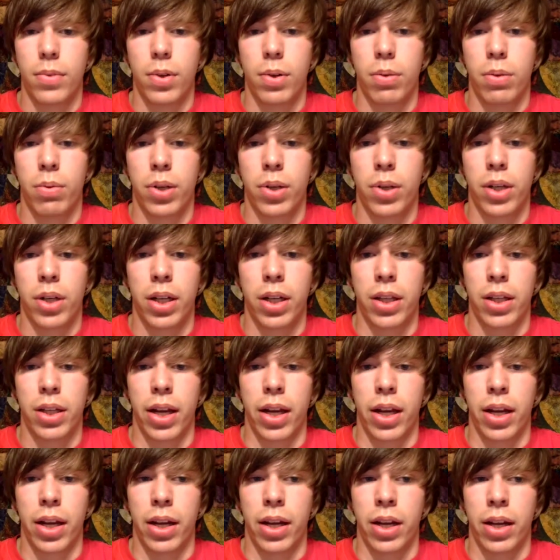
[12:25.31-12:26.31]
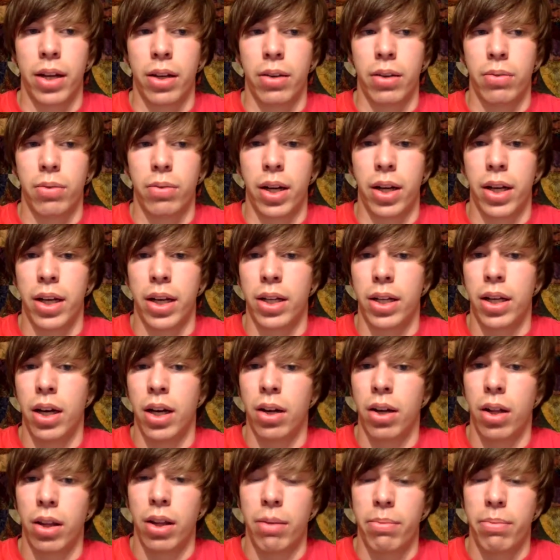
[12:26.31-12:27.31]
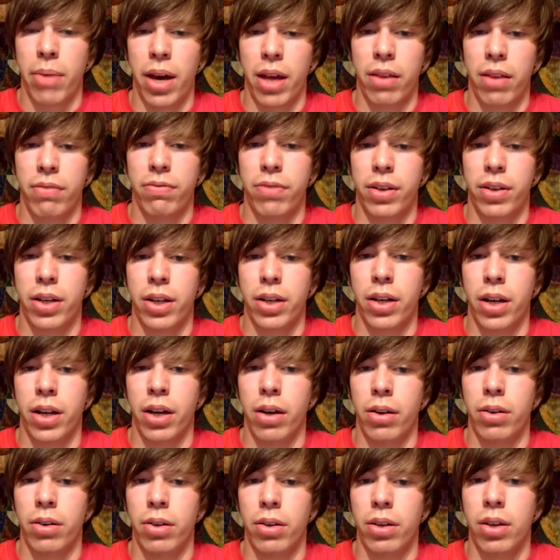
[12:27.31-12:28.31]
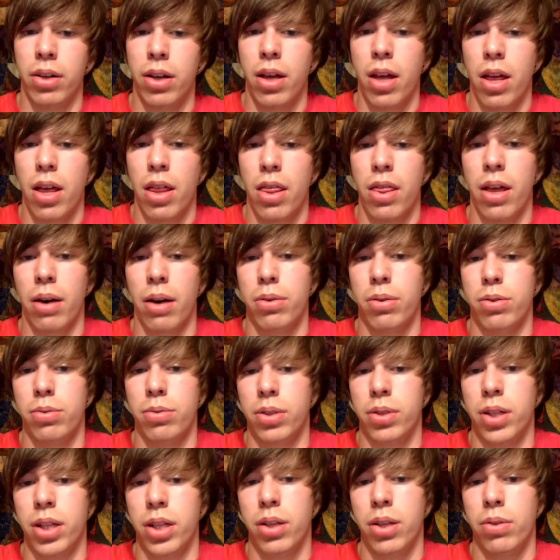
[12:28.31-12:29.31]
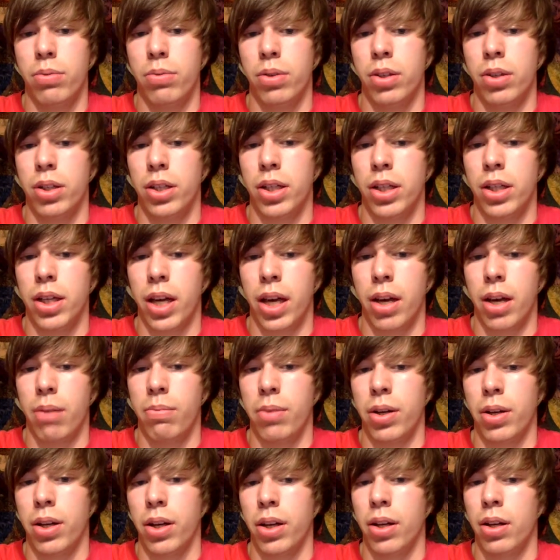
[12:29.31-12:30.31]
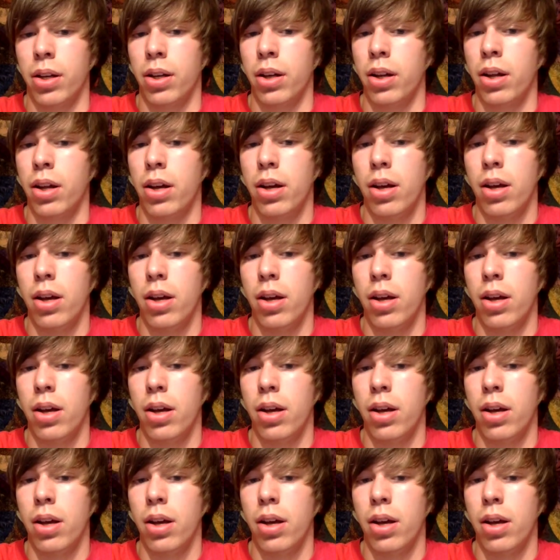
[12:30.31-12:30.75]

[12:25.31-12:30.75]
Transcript: work on that, and when I had gotten all the math figured out, that was when he really came in and